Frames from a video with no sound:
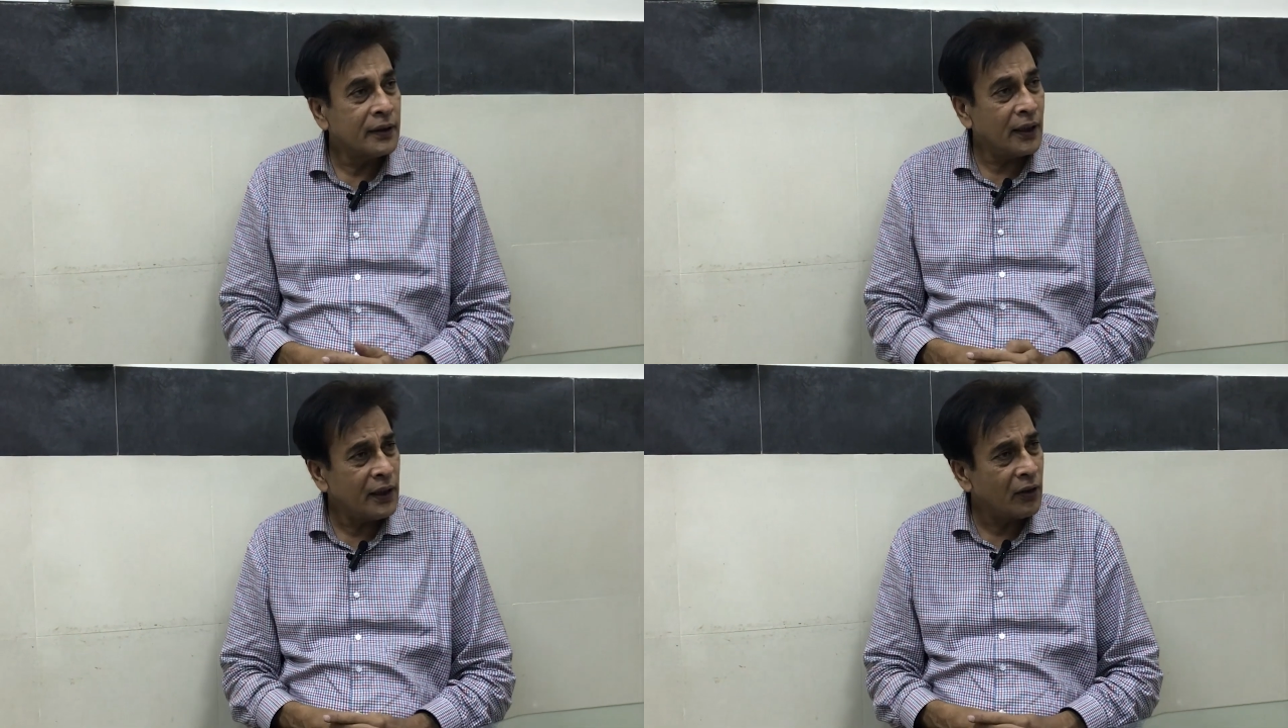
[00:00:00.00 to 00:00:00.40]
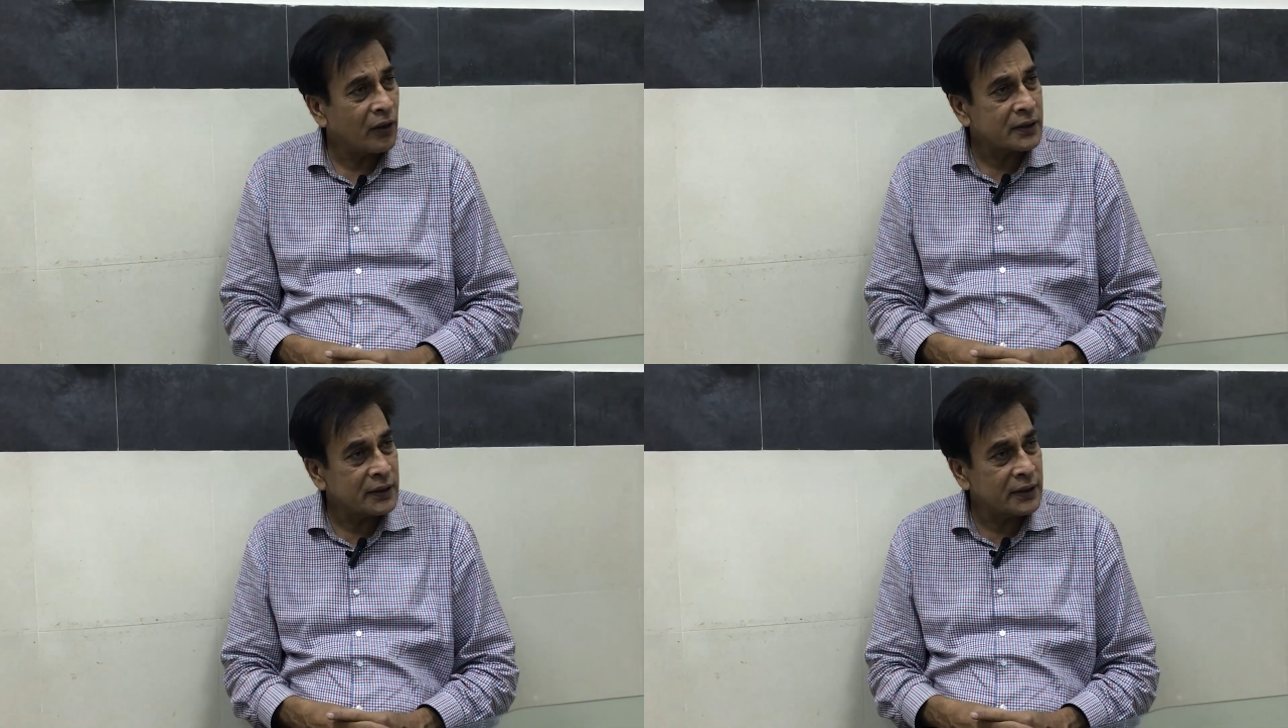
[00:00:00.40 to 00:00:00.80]
the
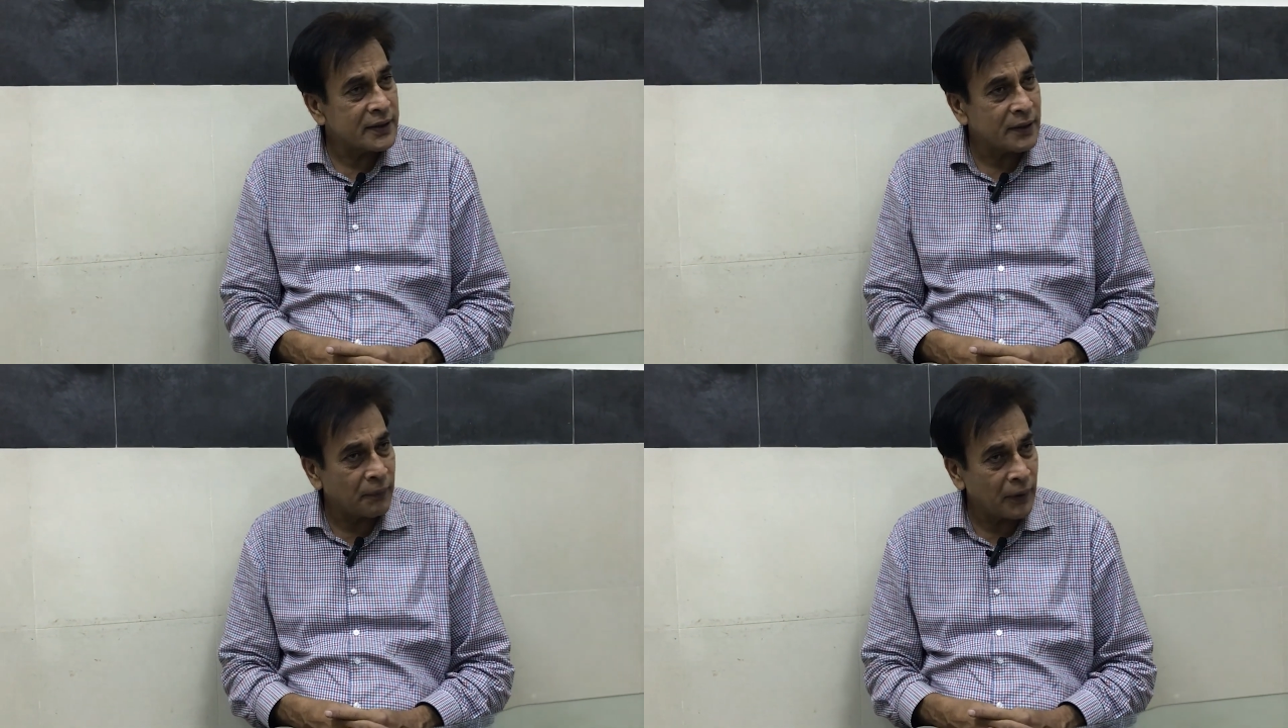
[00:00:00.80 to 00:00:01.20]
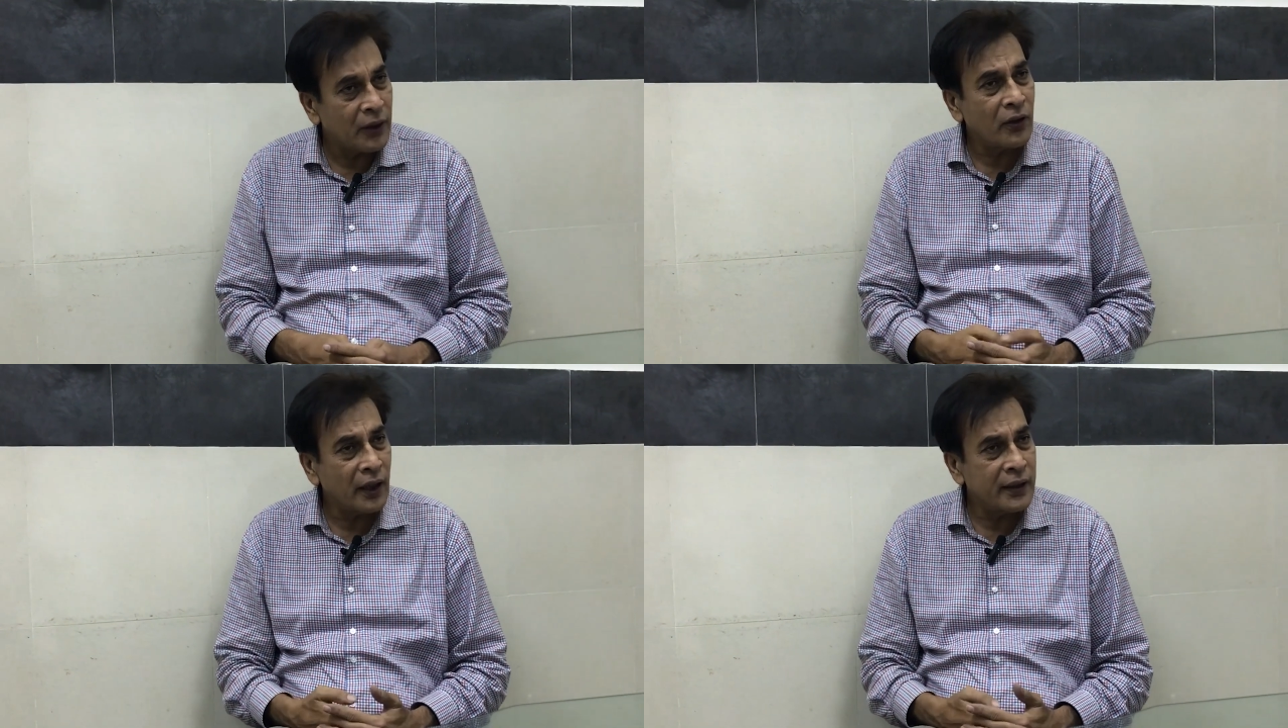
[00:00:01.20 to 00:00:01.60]
oxygen
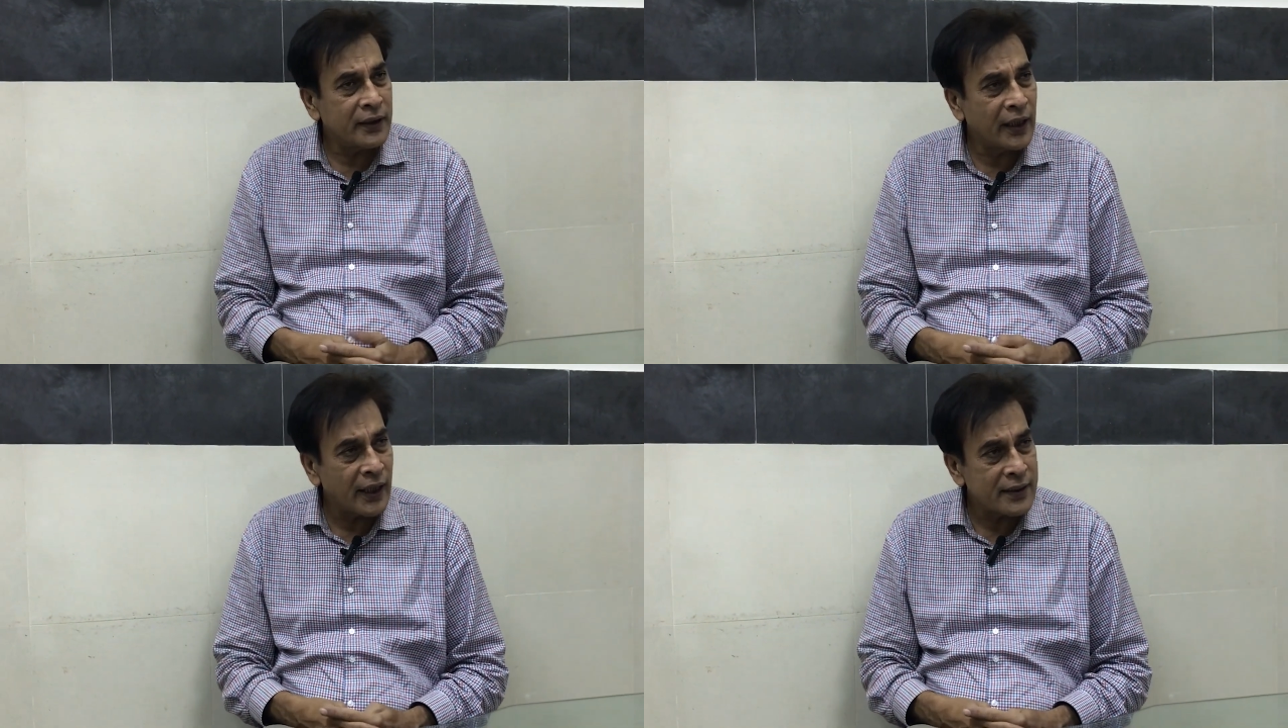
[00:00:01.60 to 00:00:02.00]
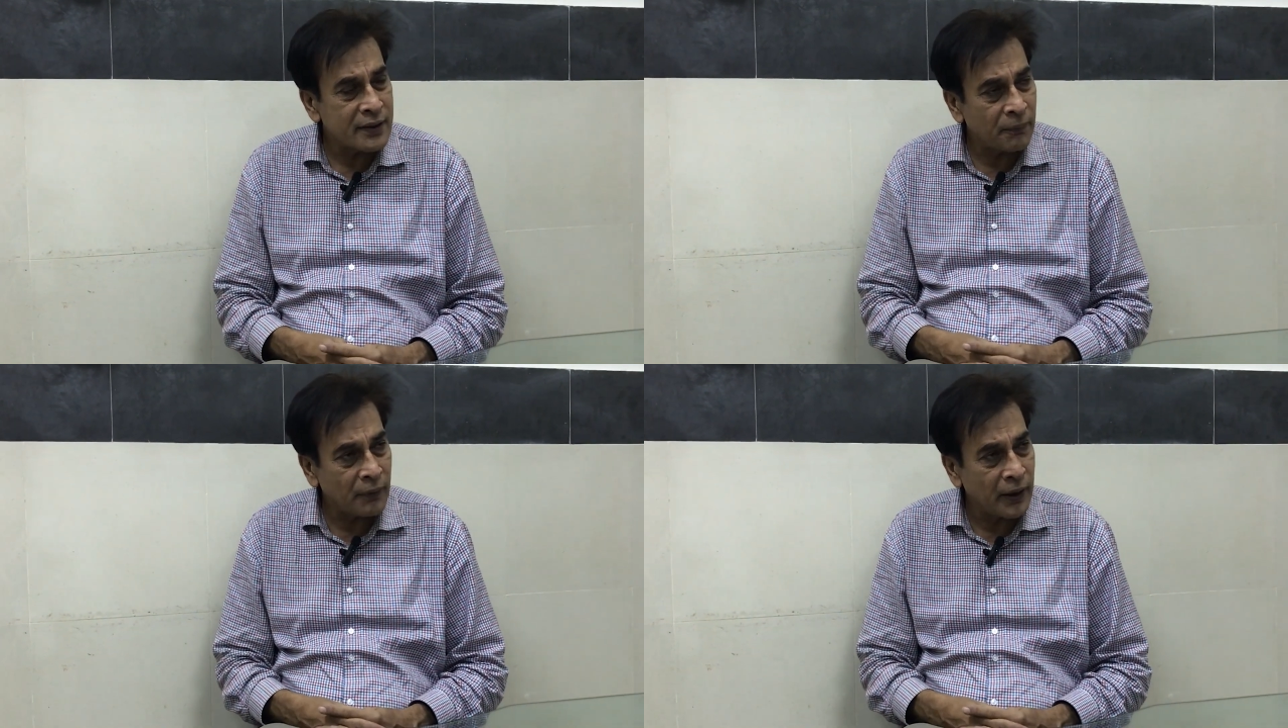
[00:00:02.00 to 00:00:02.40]
supply or any gas
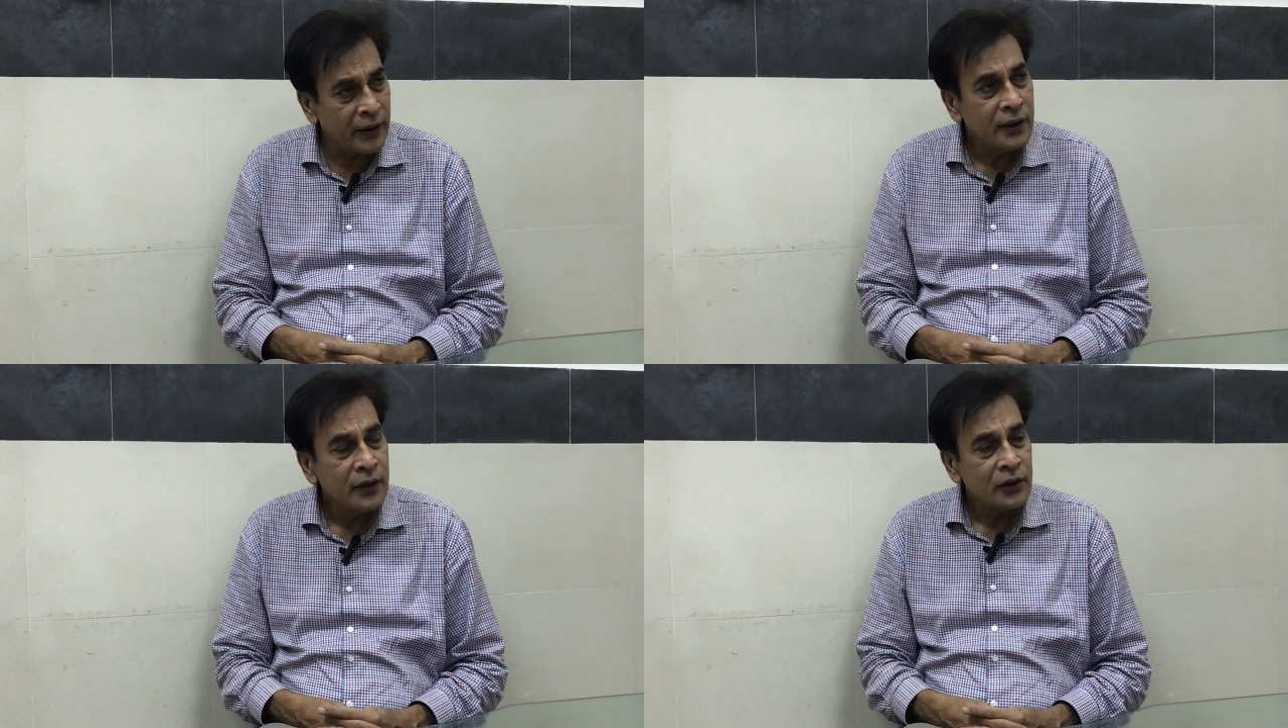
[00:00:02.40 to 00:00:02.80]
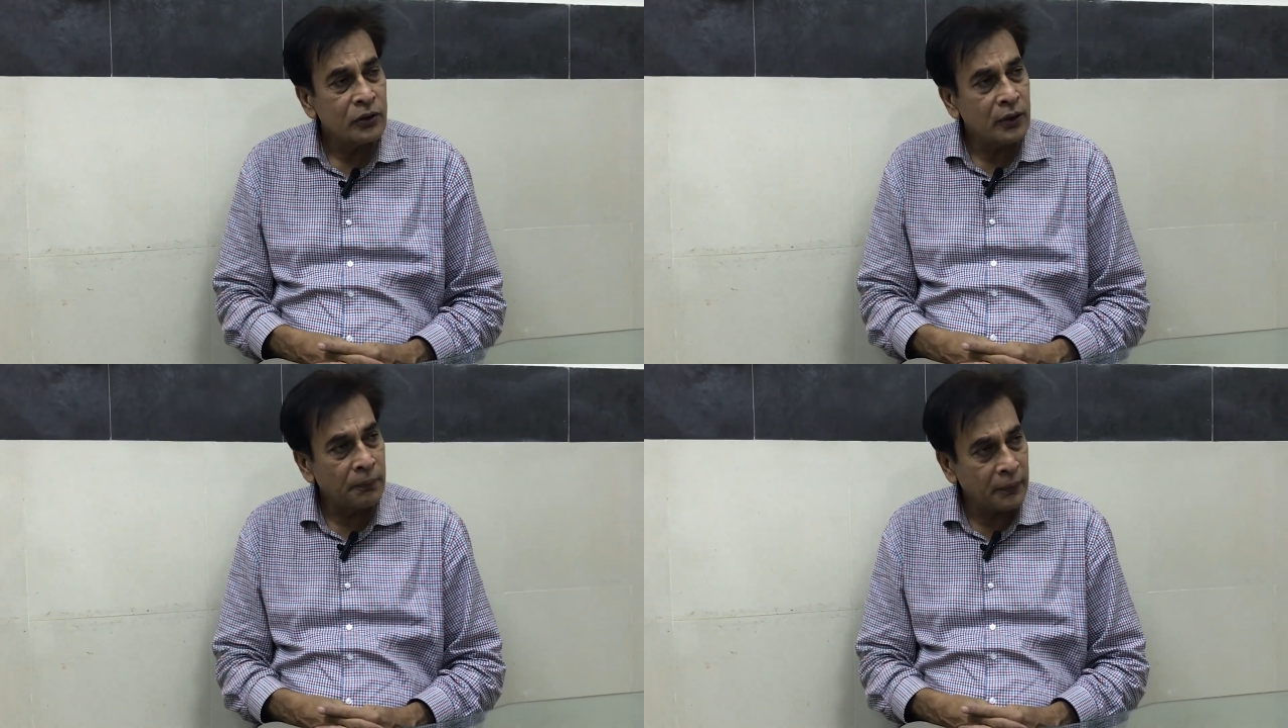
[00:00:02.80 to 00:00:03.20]
supply
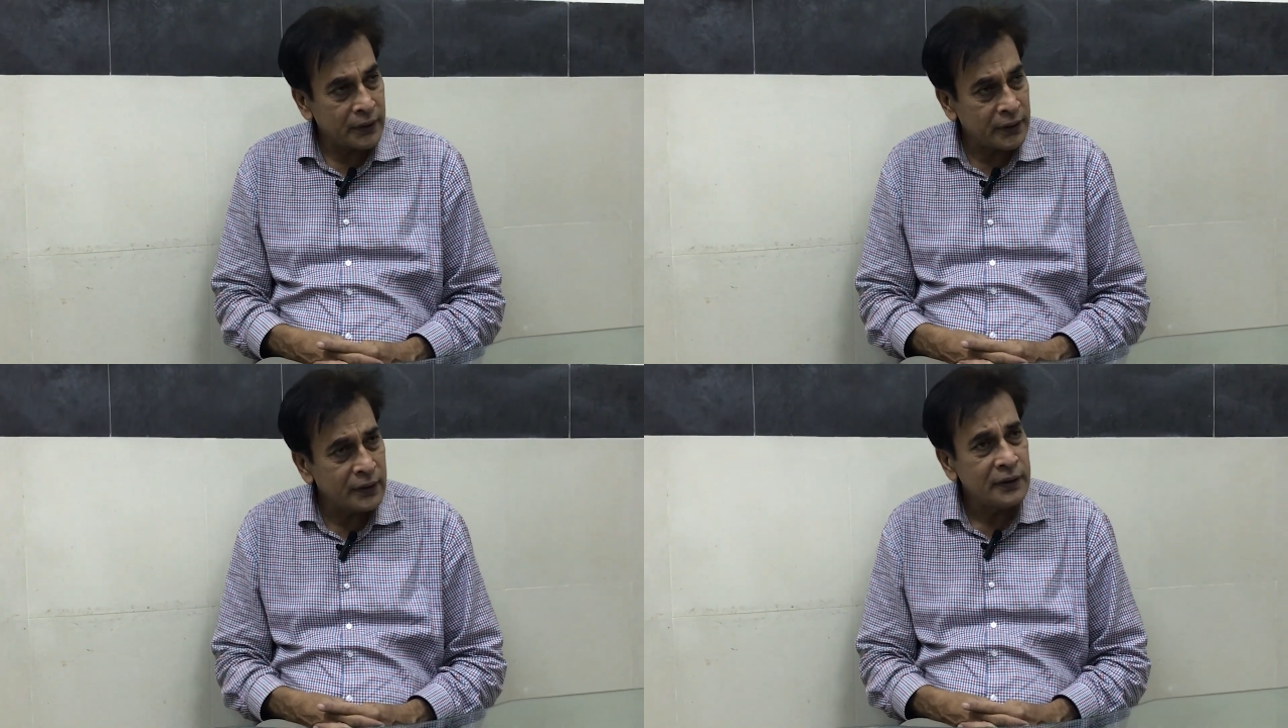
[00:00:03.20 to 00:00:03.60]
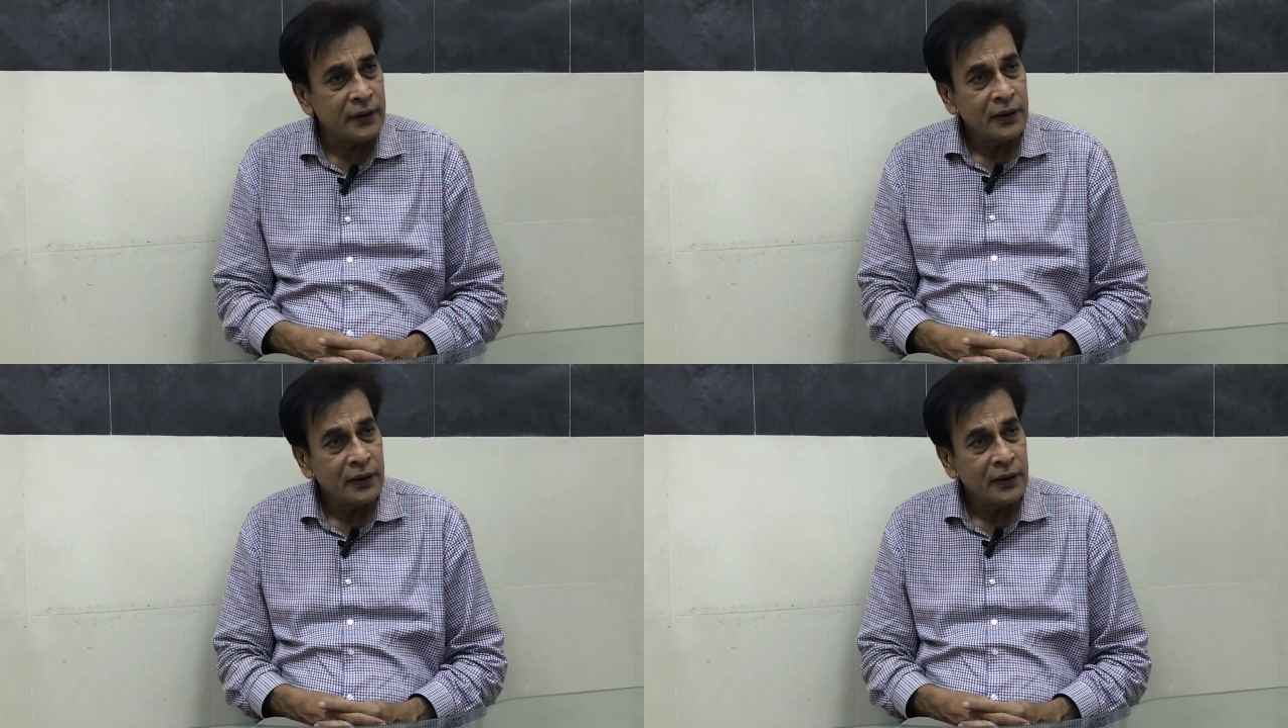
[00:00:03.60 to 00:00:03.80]
to the patient